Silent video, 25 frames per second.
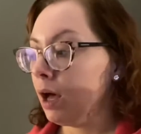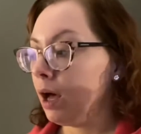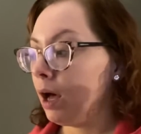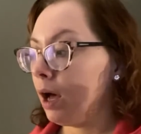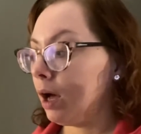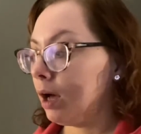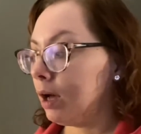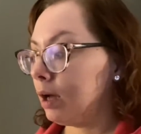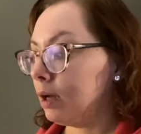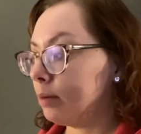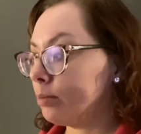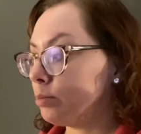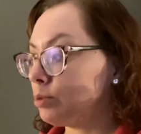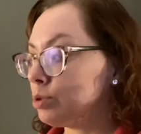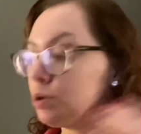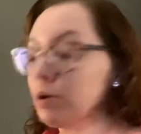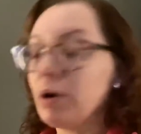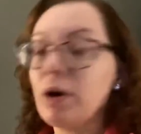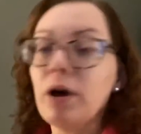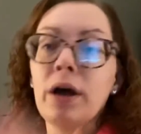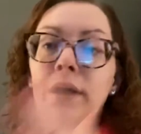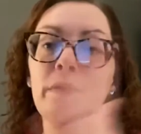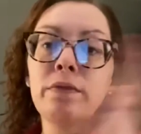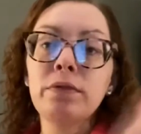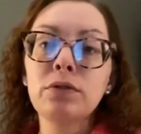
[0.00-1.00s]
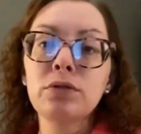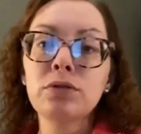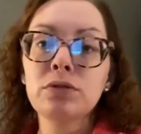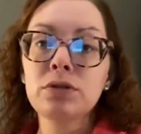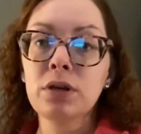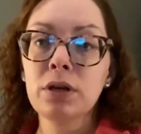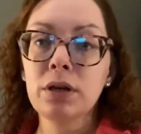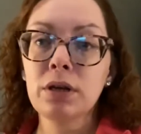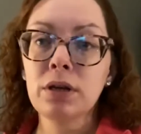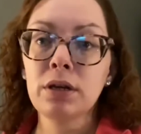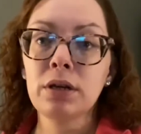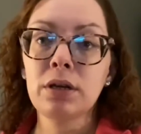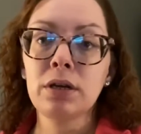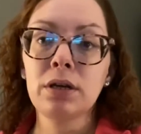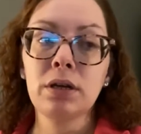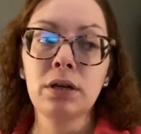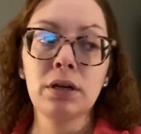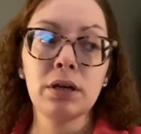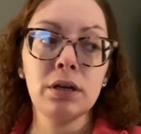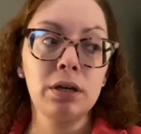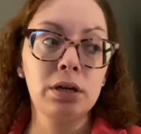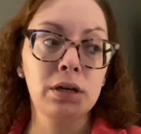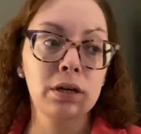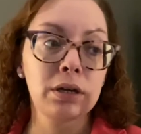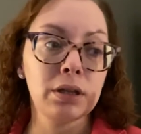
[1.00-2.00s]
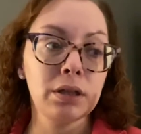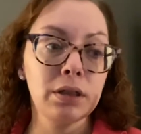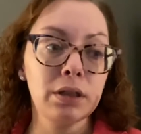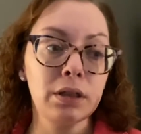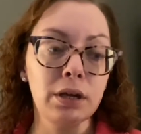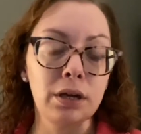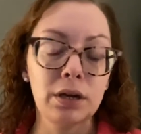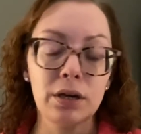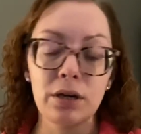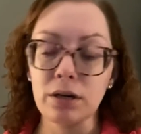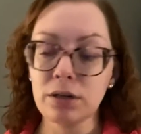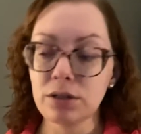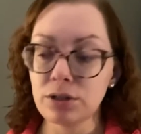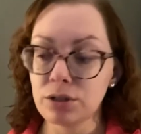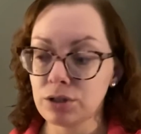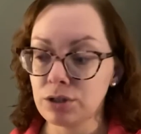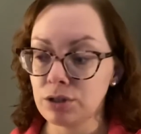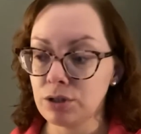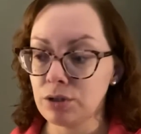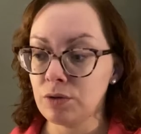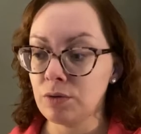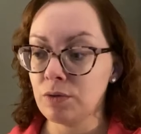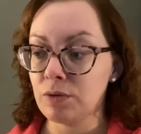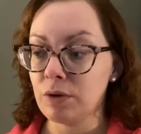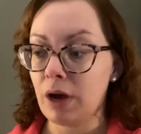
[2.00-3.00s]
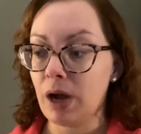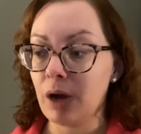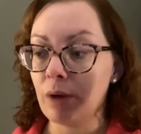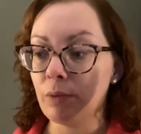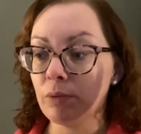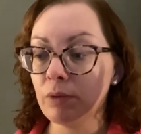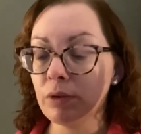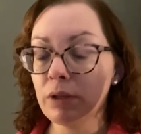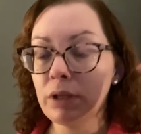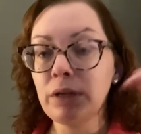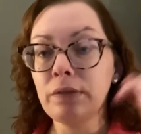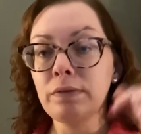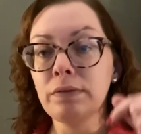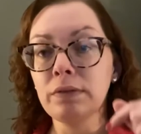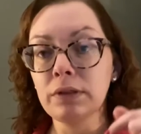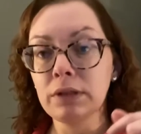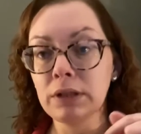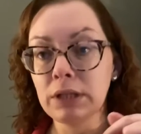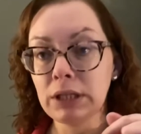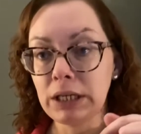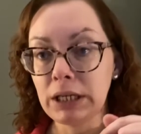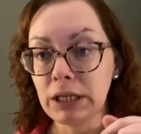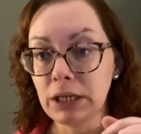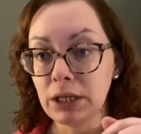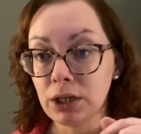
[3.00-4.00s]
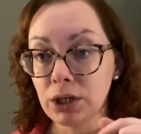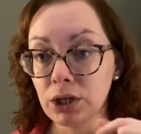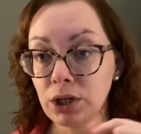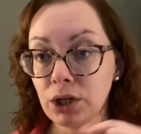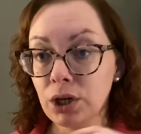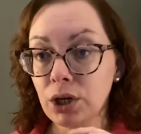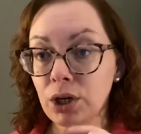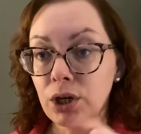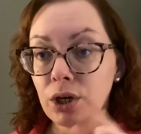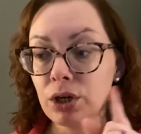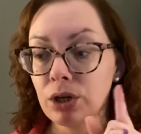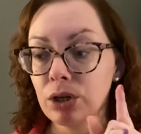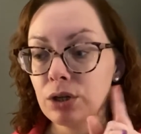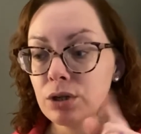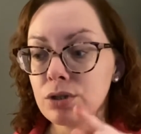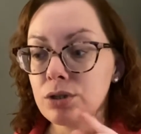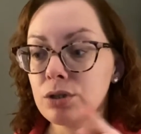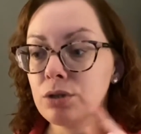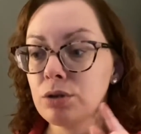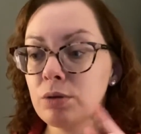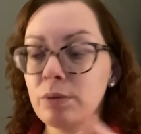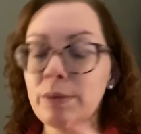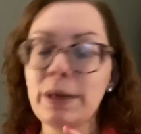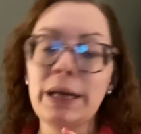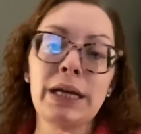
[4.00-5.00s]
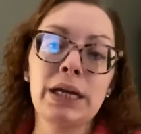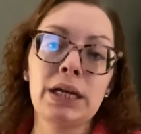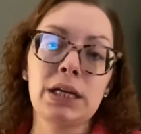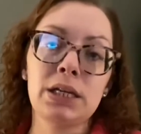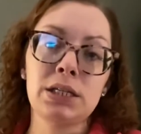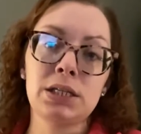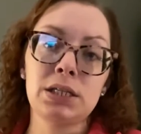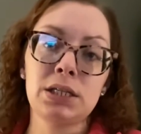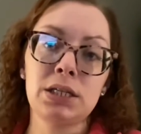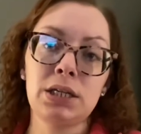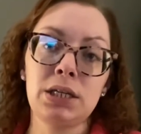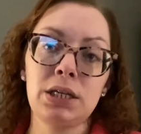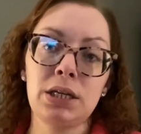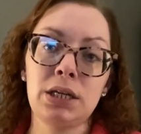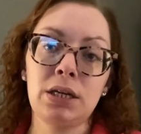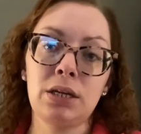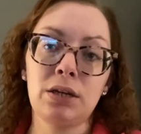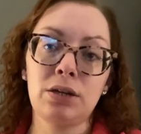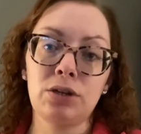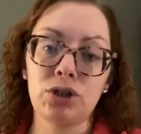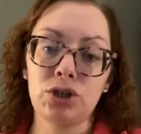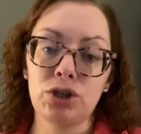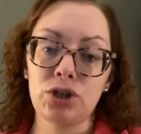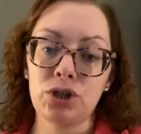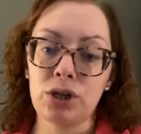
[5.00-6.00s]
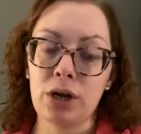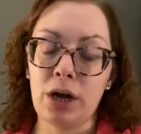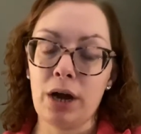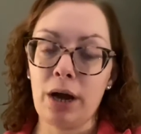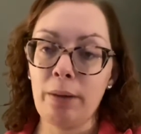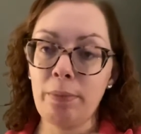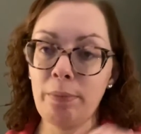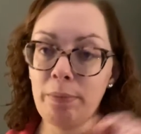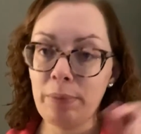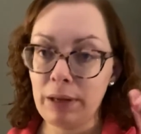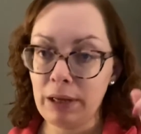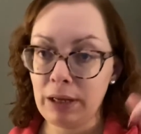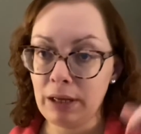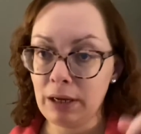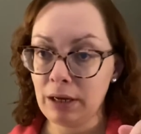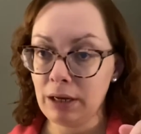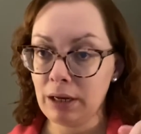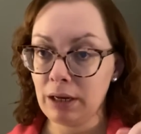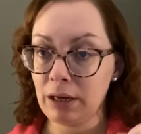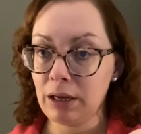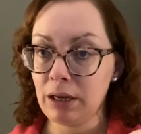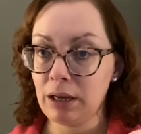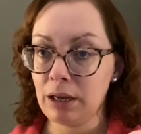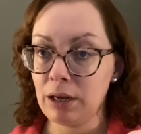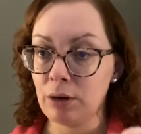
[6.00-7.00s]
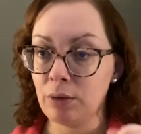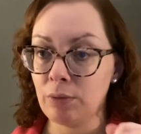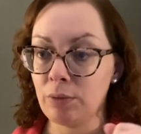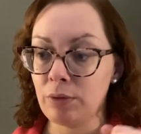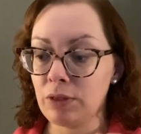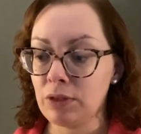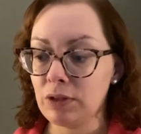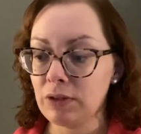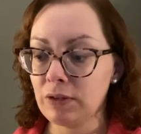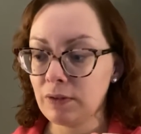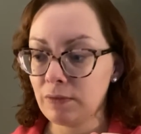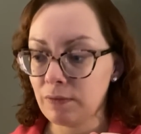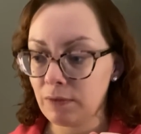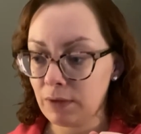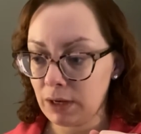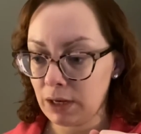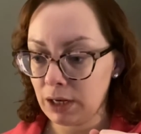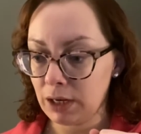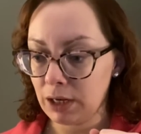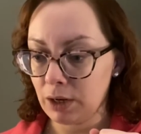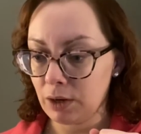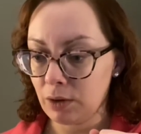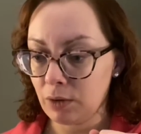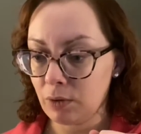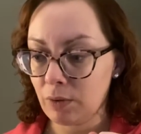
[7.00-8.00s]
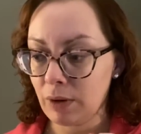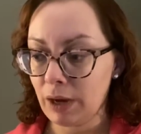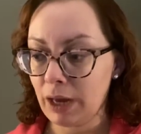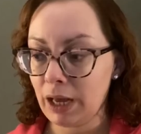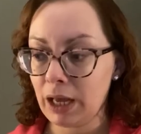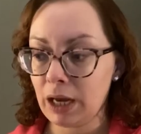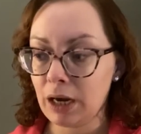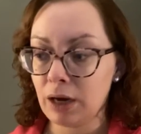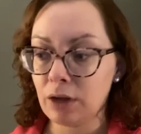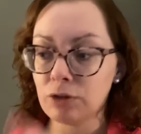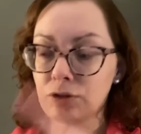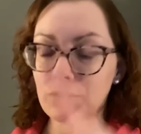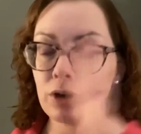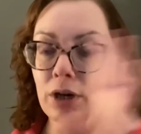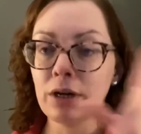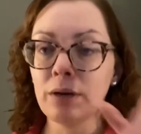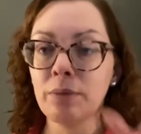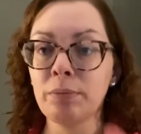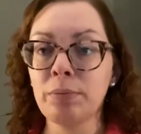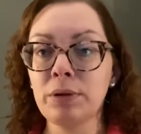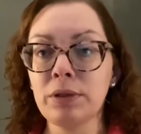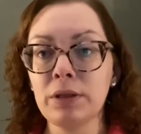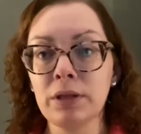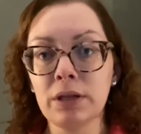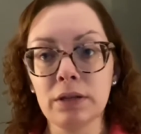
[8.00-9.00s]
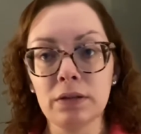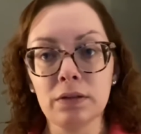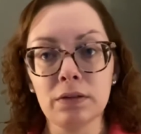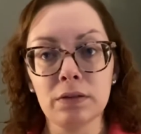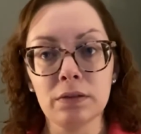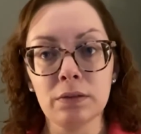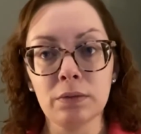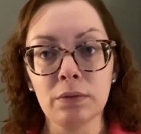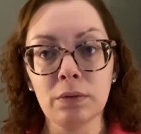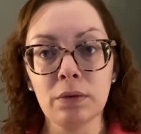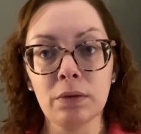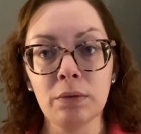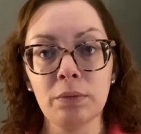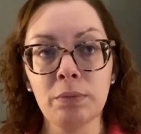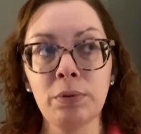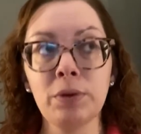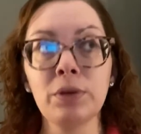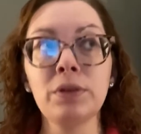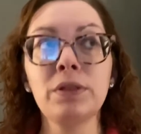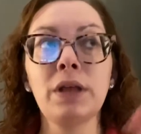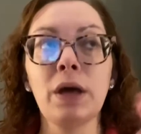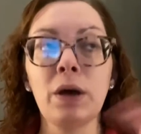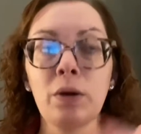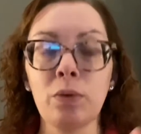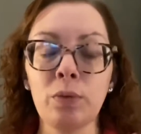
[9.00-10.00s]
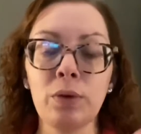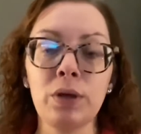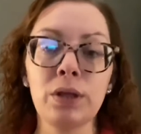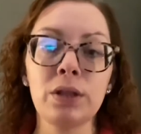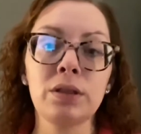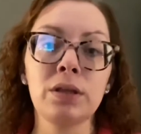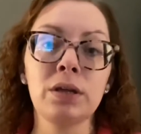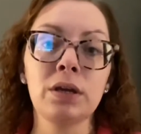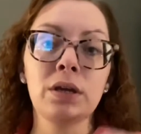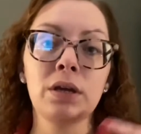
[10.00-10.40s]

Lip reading: So I'll have those on there soon. I will leave a link to my Etsy shop here with this video, and I'll try to put that with